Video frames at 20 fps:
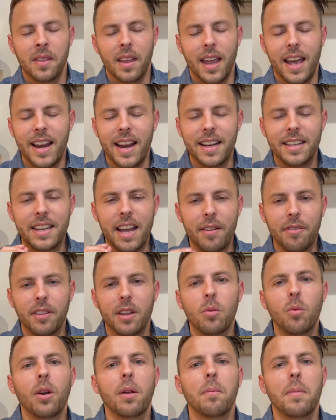and I
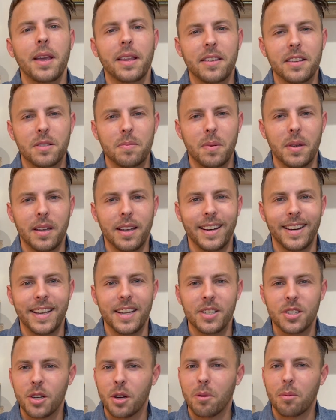definitely want to make this be an
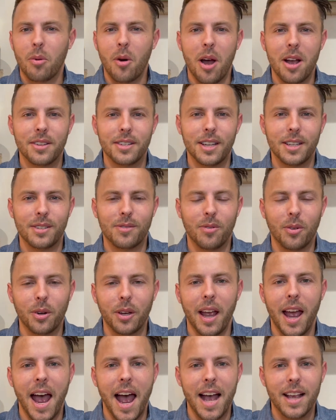easier process for
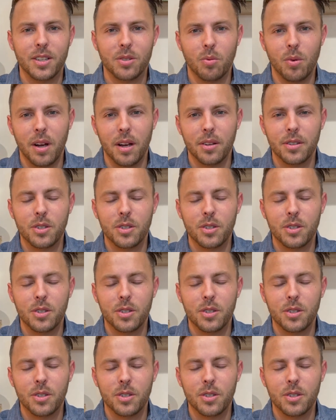you as well.